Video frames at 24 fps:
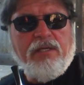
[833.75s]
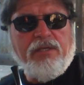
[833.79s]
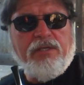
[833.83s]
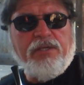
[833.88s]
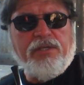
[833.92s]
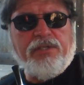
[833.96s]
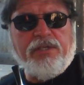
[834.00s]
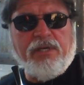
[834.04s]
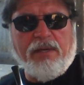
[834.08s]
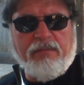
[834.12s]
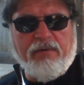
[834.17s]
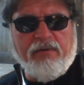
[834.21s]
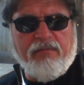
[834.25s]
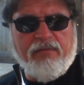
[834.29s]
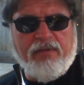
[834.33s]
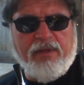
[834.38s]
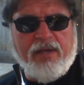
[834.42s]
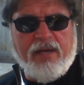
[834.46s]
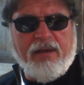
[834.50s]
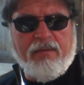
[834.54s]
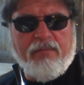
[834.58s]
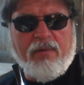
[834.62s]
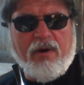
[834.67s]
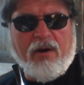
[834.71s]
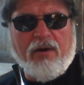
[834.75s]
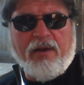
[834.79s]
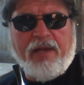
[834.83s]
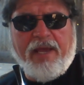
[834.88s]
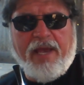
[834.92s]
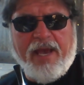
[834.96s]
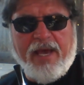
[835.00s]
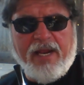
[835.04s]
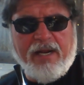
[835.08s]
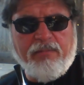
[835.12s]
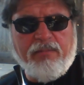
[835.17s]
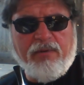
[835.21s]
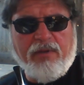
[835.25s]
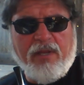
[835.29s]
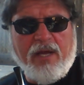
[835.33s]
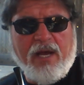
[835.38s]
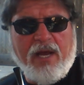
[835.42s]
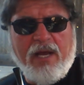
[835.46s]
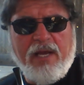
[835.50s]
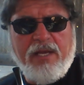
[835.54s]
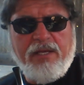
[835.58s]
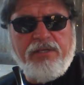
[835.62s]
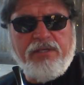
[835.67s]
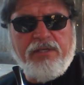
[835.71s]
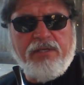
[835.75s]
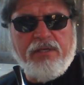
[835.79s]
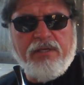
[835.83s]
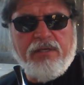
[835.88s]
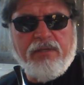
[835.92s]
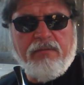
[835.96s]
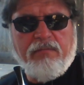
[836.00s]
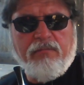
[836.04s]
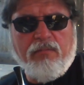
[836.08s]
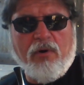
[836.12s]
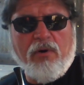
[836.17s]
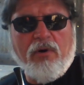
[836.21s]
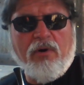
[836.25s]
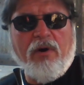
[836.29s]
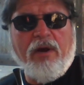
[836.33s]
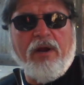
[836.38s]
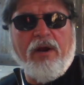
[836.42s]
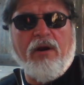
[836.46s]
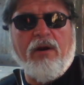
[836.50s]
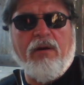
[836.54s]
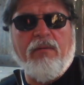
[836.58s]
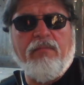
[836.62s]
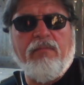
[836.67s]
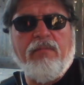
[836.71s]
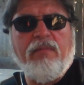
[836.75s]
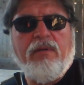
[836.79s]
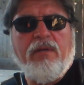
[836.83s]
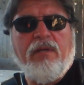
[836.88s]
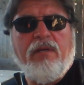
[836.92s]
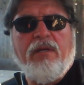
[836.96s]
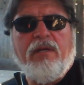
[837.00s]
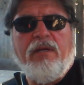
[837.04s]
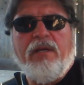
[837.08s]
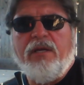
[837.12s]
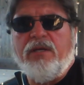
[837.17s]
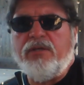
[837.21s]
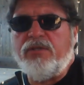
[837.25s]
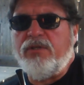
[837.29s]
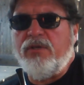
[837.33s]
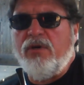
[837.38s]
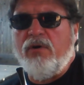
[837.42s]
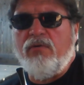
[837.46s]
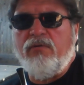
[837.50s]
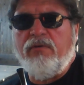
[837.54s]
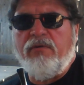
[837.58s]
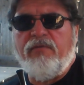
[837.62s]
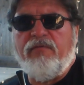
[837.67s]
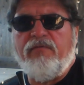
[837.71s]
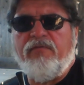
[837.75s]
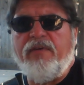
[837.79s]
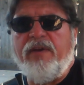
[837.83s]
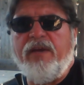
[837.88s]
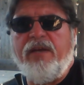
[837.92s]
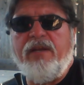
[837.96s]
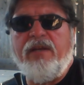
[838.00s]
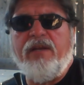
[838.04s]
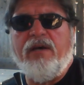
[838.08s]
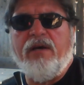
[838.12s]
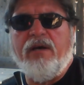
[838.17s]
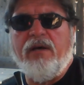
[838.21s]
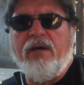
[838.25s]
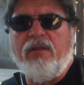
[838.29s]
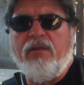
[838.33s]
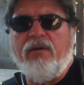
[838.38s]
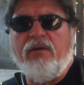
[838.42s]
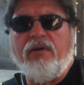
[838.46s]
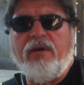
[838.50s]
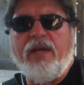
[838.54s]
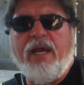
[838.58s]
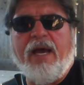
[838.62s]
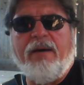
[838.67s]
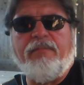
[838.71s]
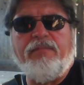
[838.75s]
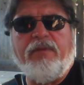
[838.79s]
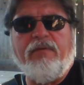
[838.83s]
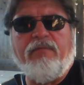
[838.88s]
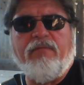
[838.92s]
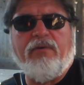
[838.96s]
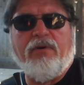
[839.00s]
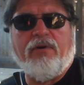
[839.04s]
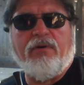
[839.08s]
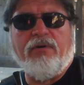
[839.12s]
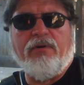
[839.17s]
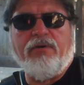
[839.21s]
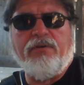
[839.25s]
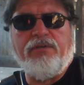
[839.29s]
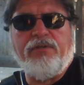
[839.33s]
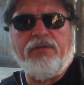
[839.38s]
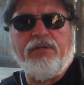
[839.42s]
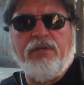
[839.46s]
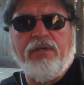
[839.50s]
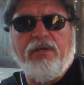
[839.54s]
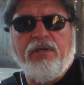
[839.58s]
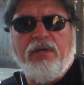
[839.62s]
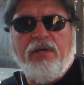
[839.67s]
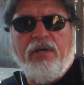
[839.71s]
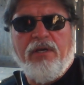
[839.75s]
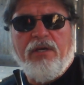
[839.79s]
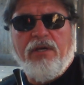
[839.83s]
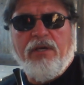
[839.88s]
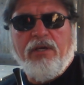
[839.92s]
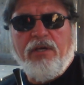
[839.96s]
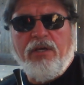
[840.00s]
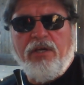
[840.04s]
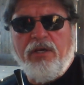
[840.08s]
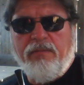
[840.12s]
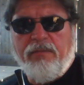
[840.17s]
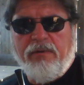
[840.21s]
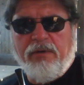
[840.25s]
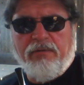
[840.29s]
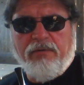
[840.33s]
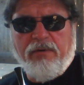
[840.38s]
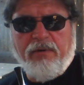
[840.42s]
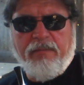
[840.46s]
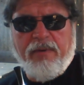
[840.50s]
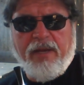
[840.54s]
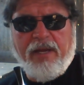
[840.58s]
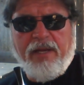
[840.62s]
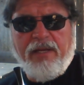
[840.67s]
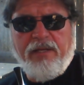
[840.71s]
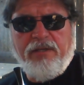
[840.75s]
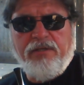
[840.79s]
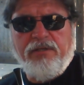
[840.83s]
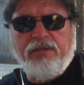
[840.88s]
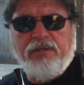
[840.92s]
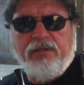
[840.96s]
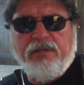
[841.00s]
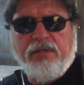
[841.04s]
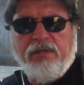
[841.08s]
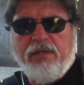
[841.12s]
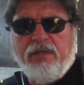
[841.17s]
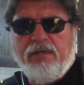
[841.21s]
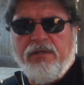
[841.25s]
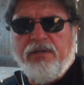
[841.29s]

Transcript: Some of them are cannibalized. Boko Haram is known to feed uh, their captive girls human remains.